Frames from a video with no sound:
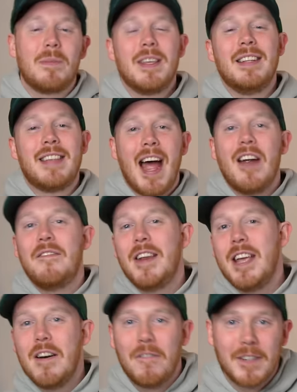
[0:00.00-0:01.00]
up the entire
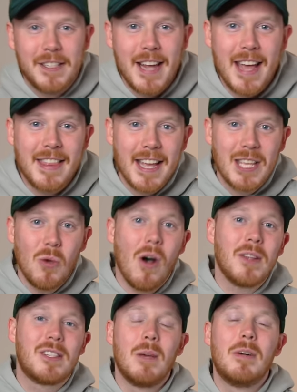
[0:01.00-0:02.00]
video for today. Thank you
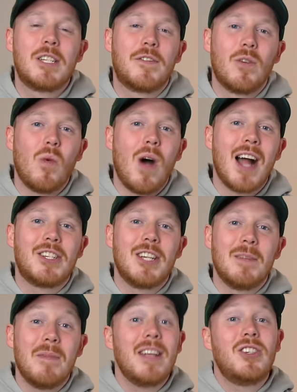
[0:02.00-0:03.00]
all so much for
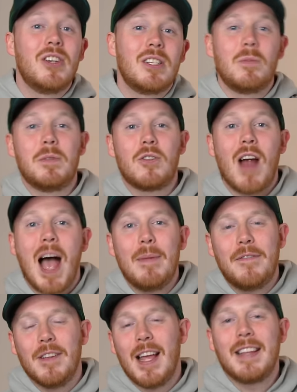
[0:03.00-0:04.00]
watching. Make sure to subscribe
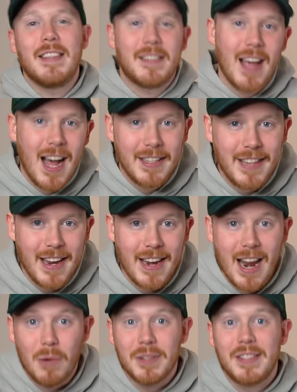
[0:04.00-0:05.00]
if you like this content,
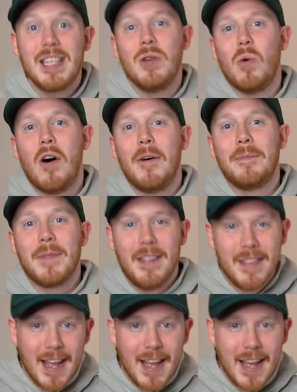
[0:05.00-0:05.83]
and I will see you all in the